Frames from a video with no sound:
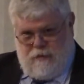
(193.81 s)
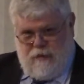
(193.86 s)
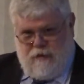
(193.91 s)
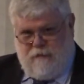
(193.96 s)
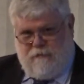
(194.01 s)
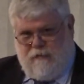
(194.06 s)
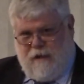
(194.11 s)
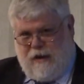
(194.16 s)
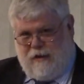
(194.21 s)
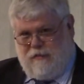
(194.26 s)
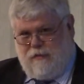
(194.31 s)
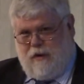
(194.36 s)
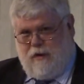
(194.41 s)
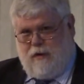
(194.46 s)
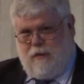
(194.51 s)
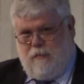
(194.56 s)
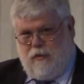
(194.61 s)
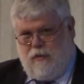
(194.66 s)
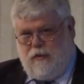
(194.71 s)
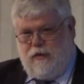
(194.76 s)
affects
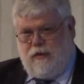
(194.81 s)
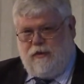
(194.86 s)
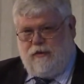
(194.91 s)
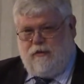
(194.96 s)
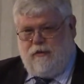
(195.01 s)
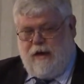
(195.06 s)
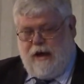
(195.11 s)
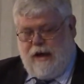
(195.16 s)
our ability to